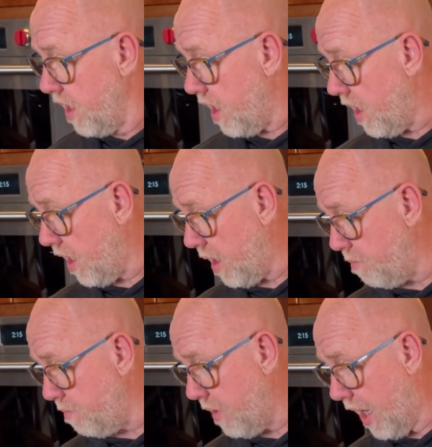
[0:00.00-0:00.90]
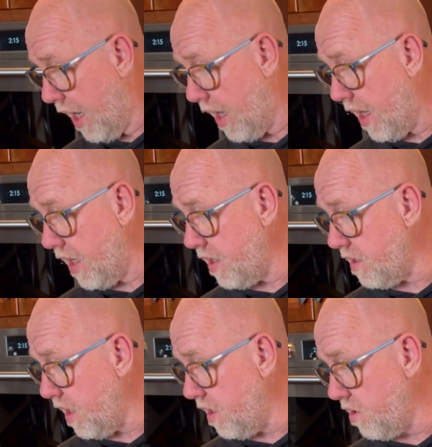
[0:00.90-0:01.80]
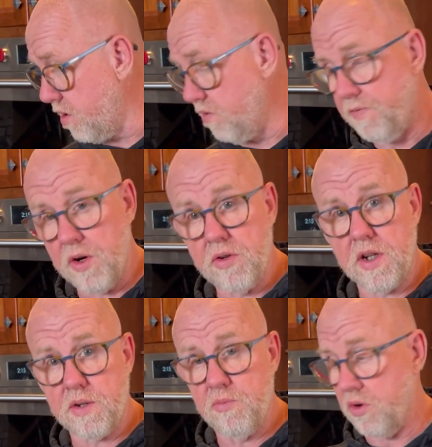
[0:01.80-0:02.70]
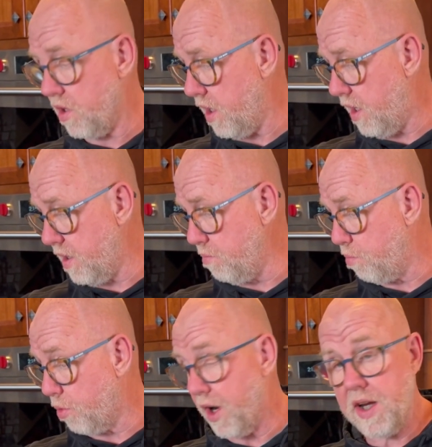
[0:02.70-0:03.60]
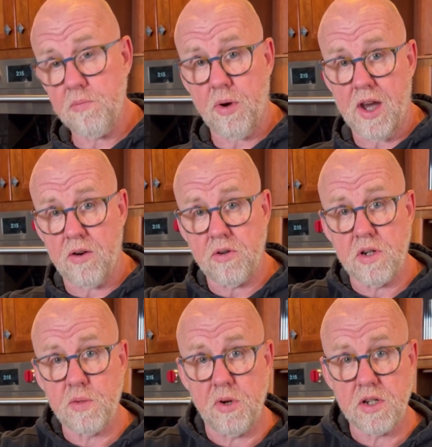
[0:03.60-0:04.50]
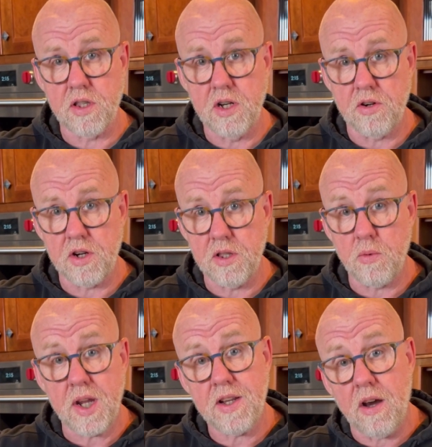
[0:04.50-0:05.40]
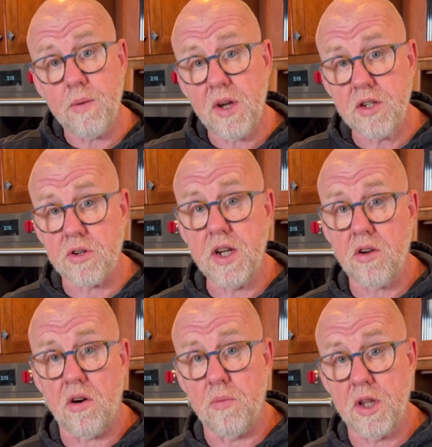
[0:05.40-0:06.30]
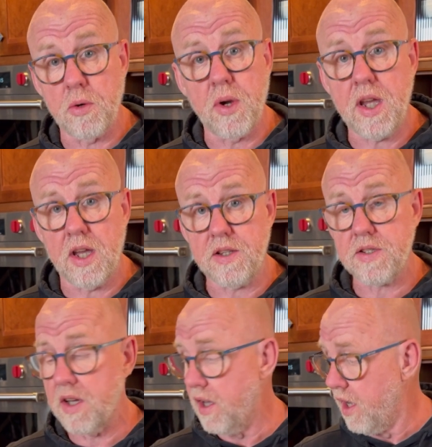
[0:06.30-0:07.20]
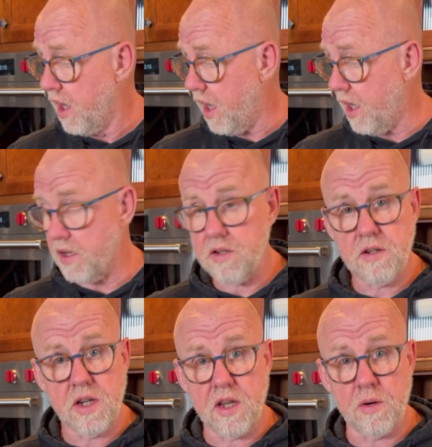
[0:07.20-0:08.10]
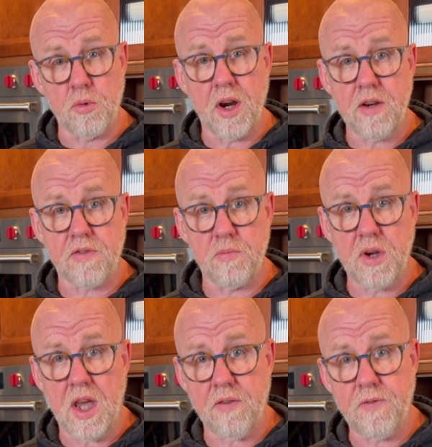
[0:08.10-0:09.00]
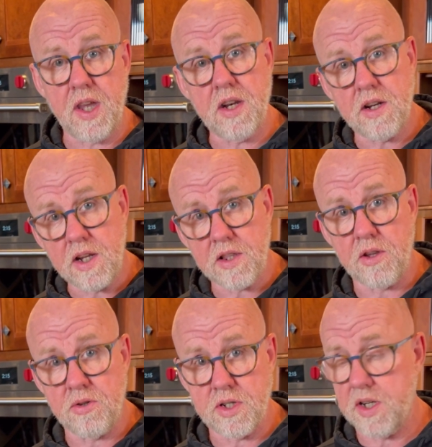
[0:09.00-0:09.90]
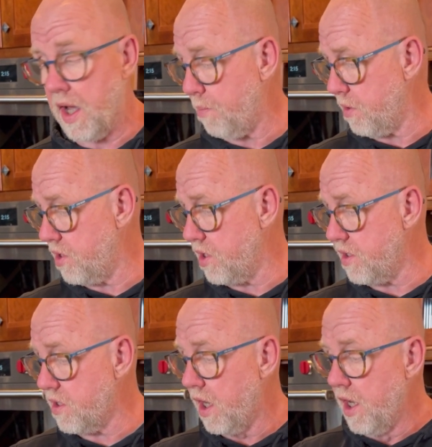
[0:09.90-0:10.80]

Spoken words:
I tend to focus more on brain power, especially during the week. Now, I might drink Calm on the weekends and get a break from caffeine and get those adaptogens.